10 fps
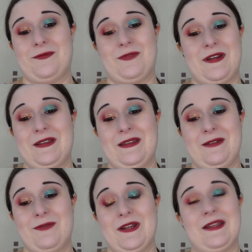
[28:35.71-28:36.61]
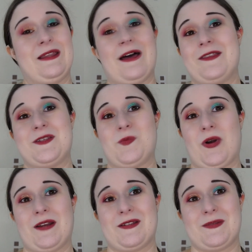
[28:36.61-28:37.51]
really, really like this
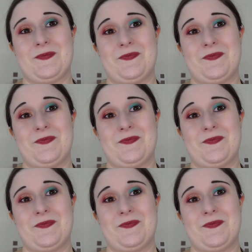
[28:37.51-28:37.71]
brand.